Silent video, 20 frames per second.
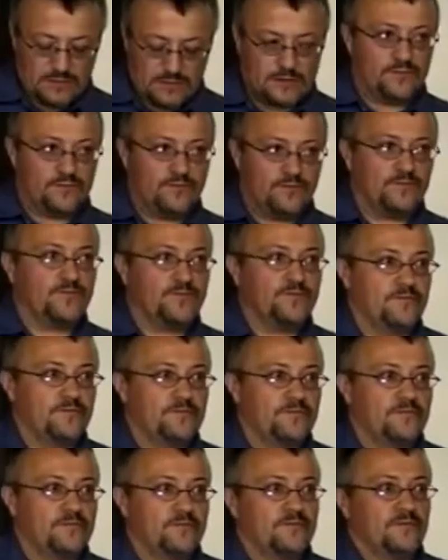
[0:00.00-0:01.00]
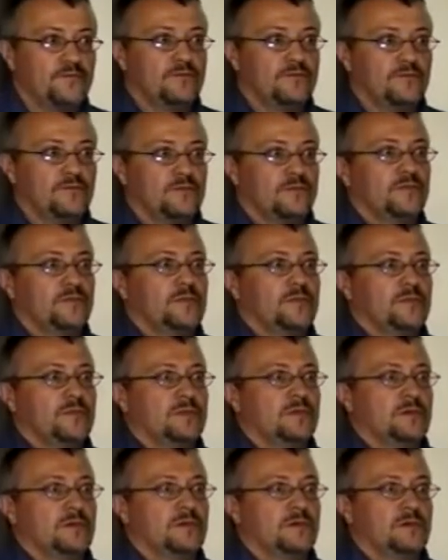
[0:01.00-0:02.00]
make like a domino effect for
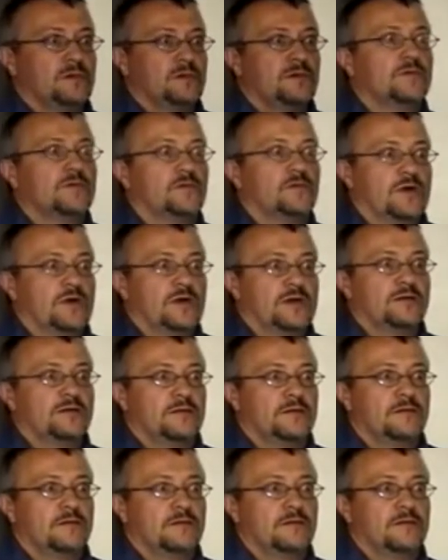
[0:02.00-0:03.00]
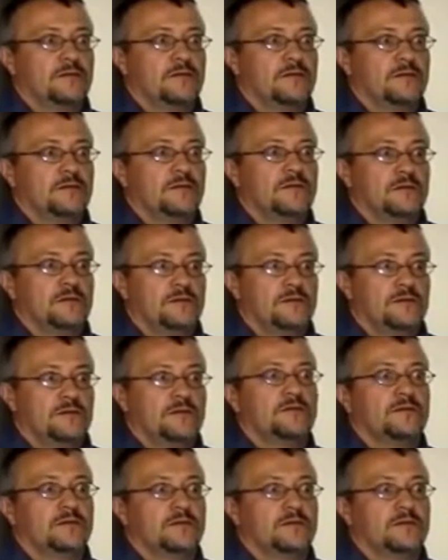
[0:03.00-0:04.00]
the right? Is a
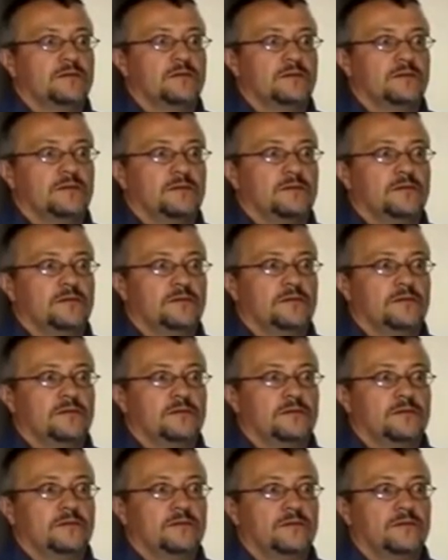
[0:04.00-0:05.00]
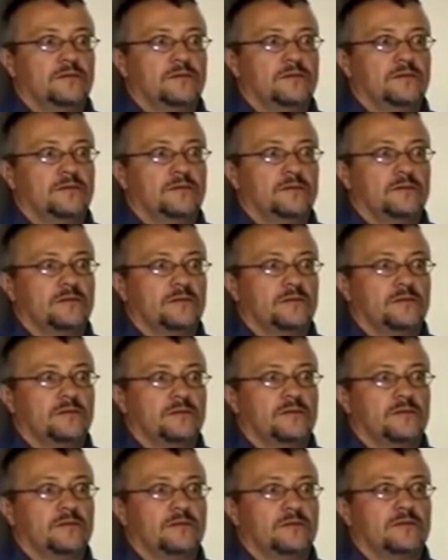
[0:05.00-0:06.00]
basically steroid to the rest of the weed
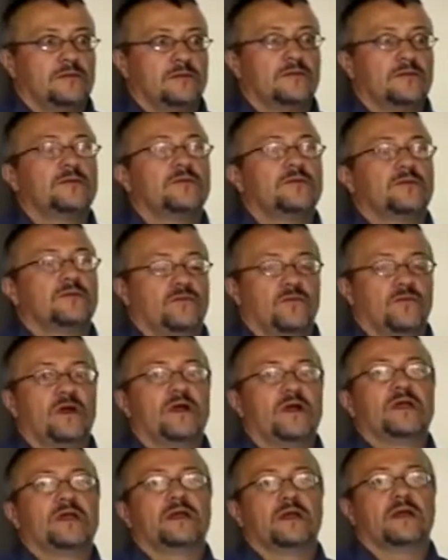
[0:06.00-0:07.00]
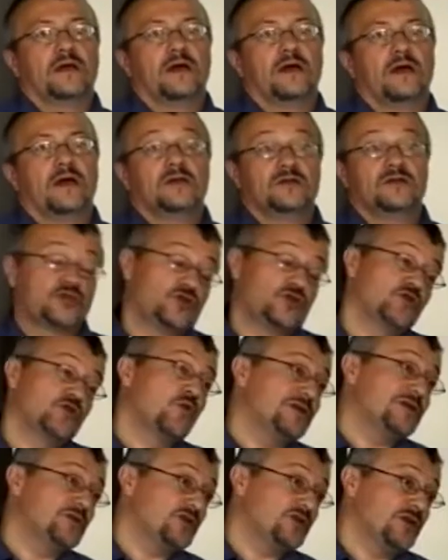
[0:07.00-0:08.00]
bank? Or? Right. It's a good
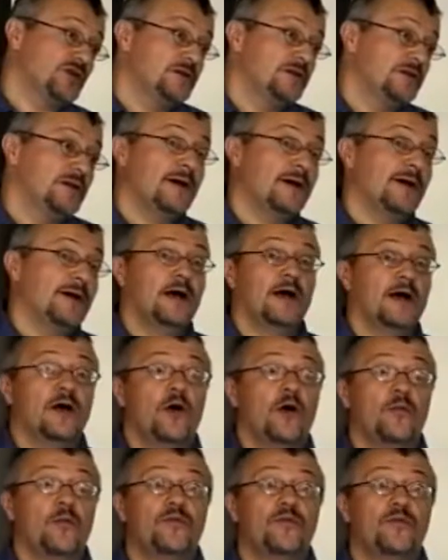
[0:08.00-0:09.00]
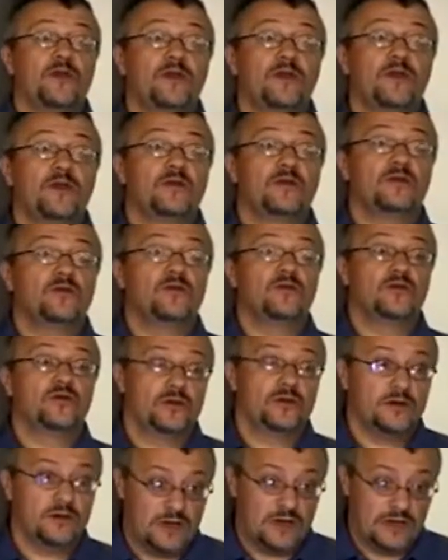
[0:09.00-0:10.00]
question. Uh, the
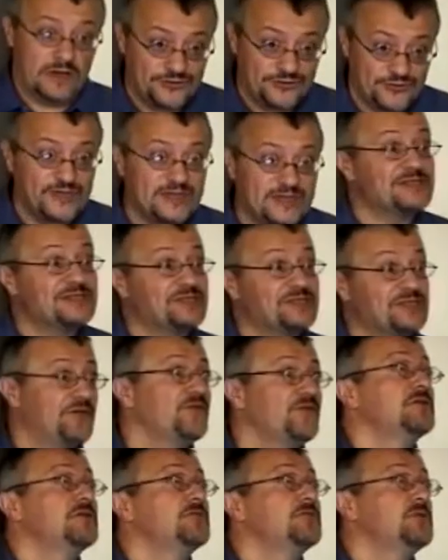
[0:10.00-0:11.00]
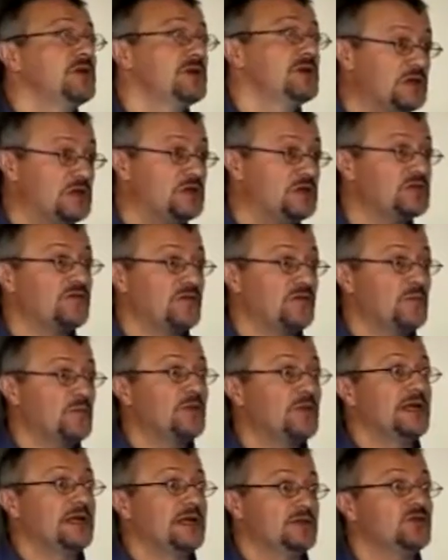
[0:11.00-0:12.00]
nitrogen is definitely released if the
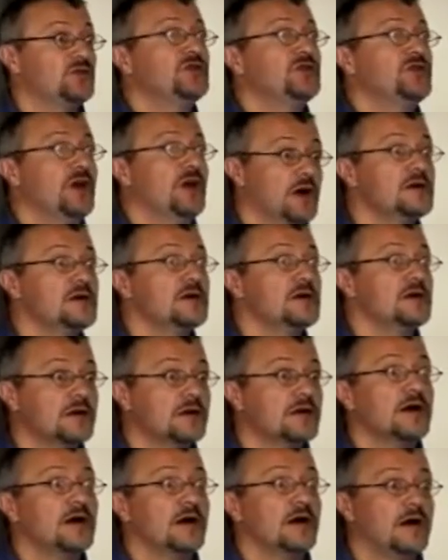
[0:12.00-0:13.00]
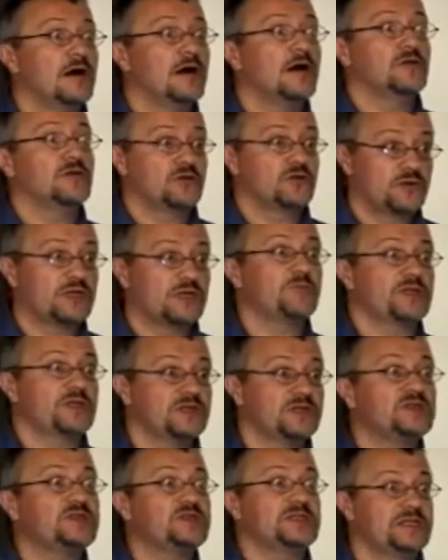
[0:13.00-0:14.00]
plants are young. Uh, you
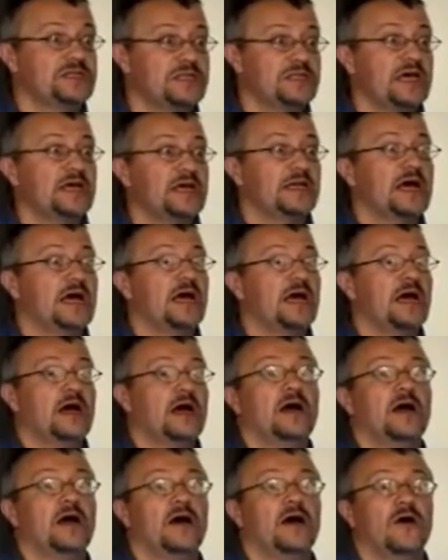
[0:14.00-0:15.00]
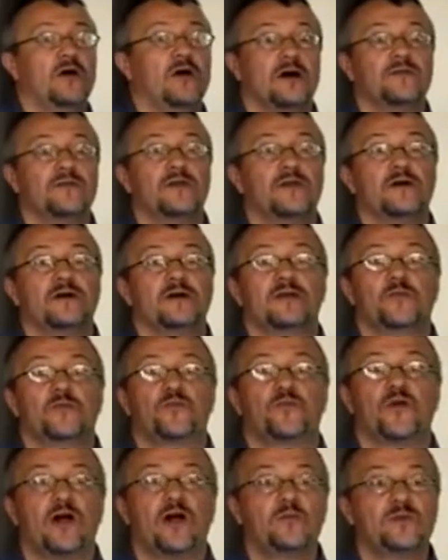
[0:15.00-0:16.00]
typically see that. Uh, the the
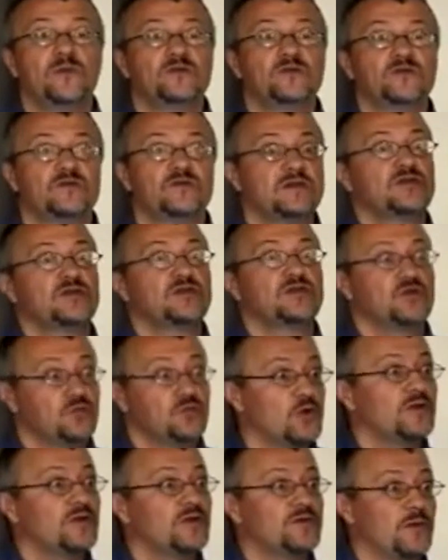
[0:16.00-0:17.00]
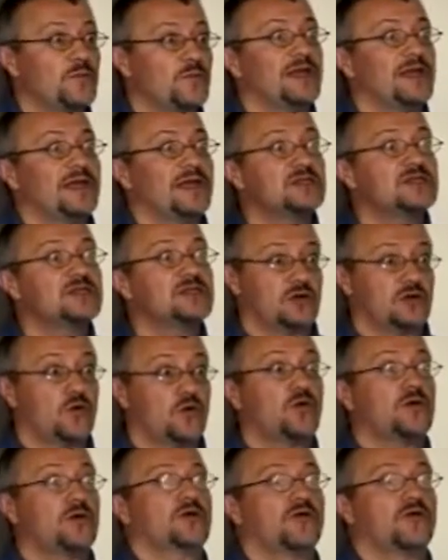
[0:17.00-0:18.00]
problem is that you will the plant the,
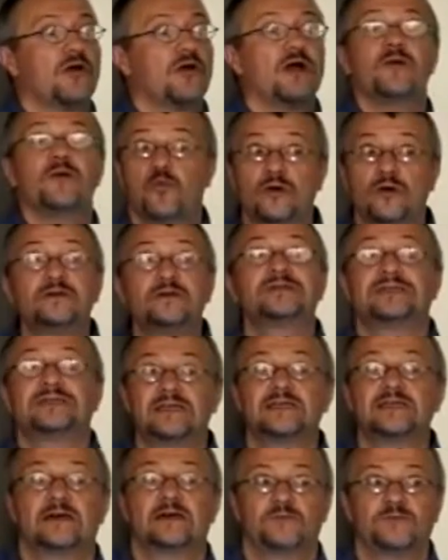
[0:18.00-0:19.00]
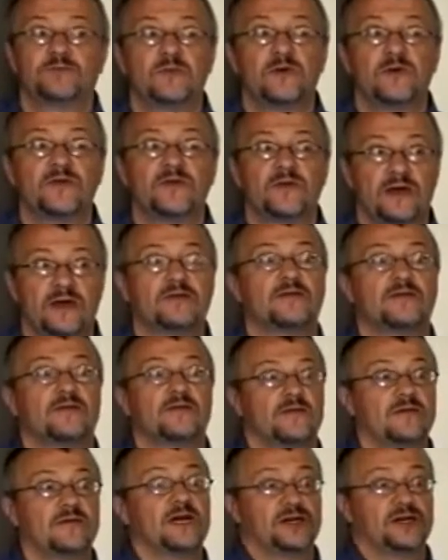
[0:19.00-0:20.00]
the crop will take up some of that
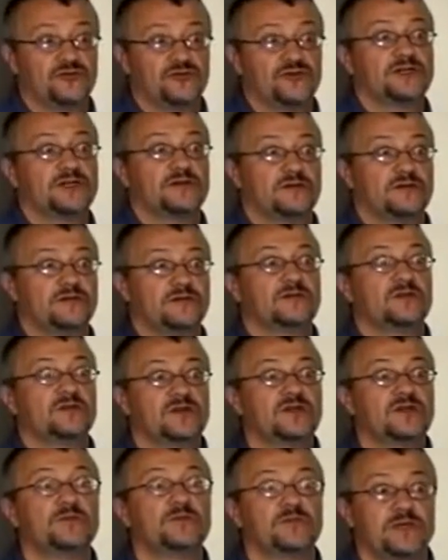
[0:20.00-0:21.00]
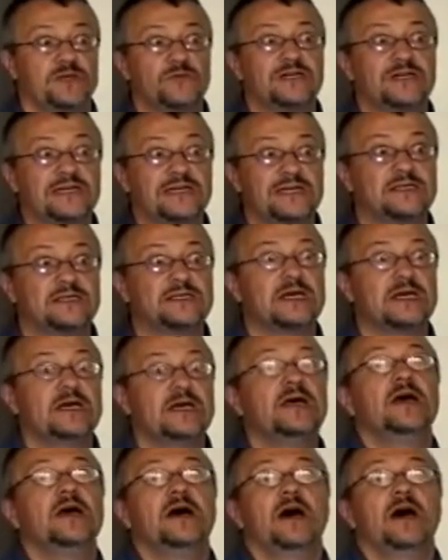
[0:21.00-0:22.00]
nitrogen that's going to be released
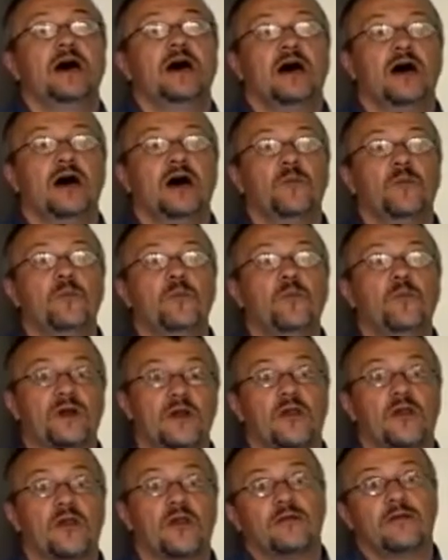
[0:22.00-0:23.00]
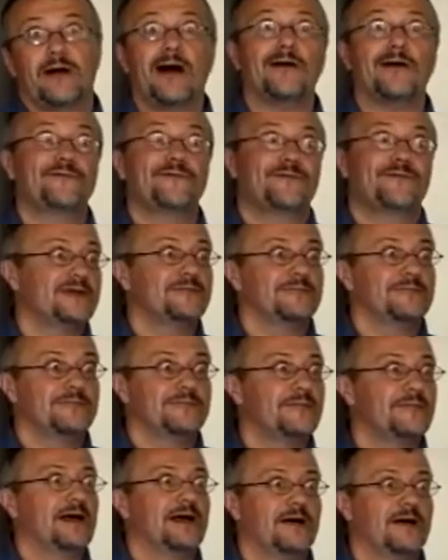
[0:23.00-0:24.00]
uh, but uh, often
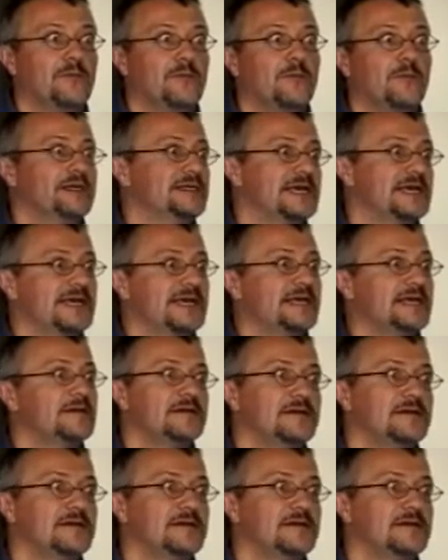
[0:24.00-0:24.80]
uh, by then,